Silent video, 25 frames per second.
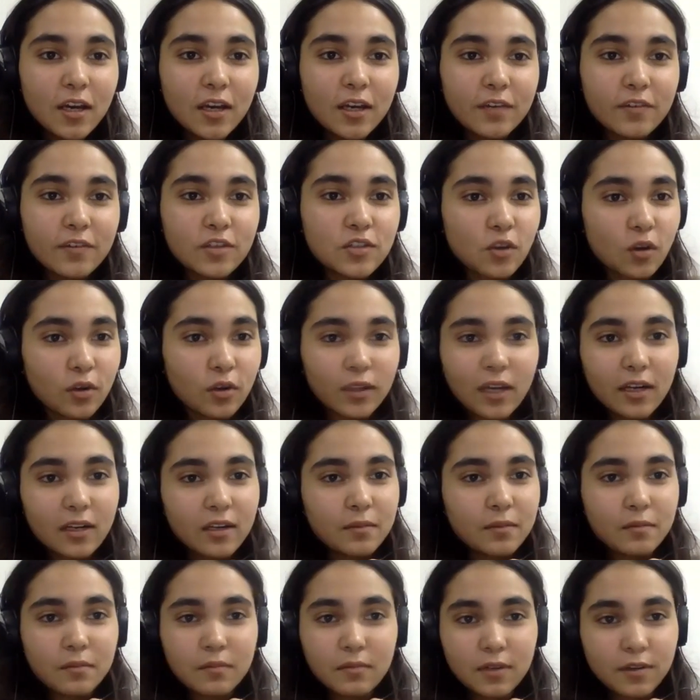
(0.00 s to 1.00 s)
We saw that
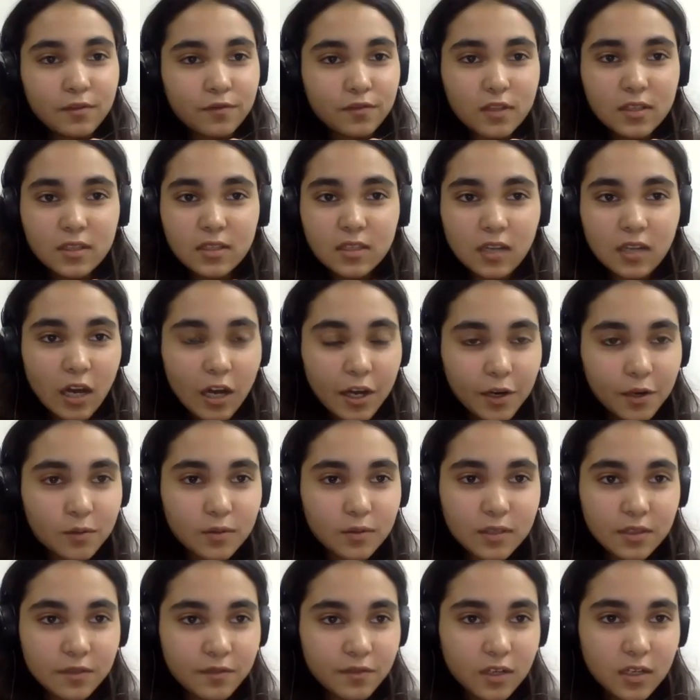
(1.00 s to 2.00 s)
in different
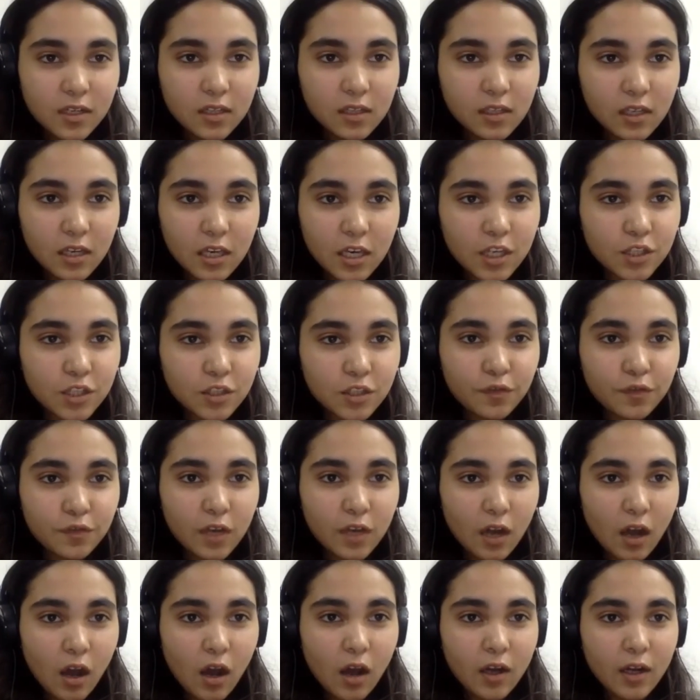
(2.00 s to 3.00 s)
scenarios, even in the case of
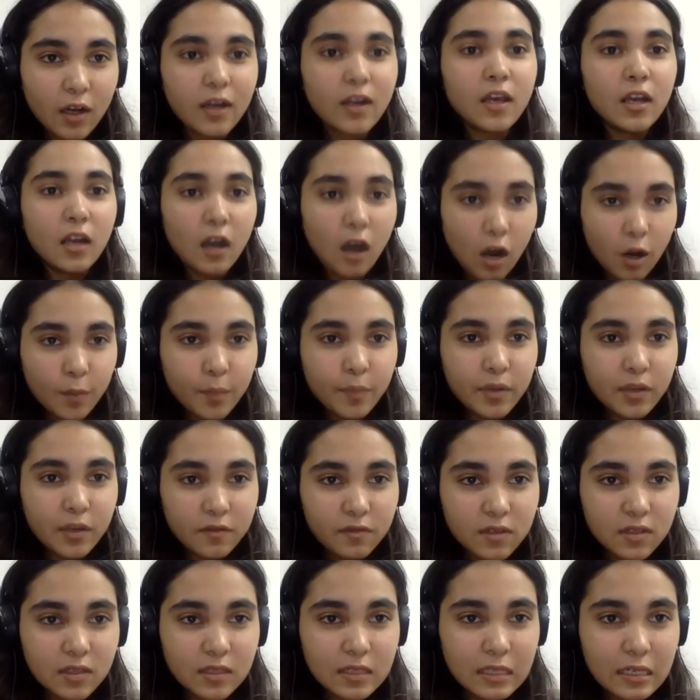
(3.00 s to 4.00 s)
Iran and Iraq
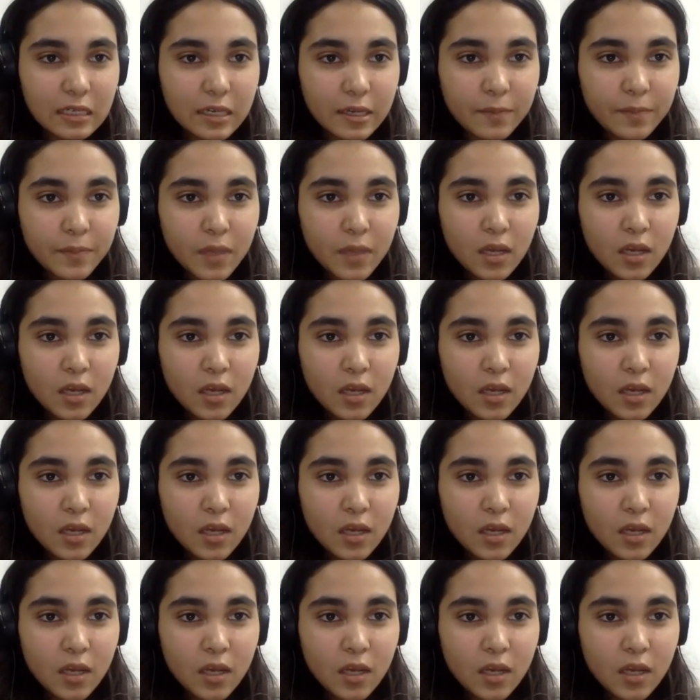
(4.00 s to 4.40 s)
previously.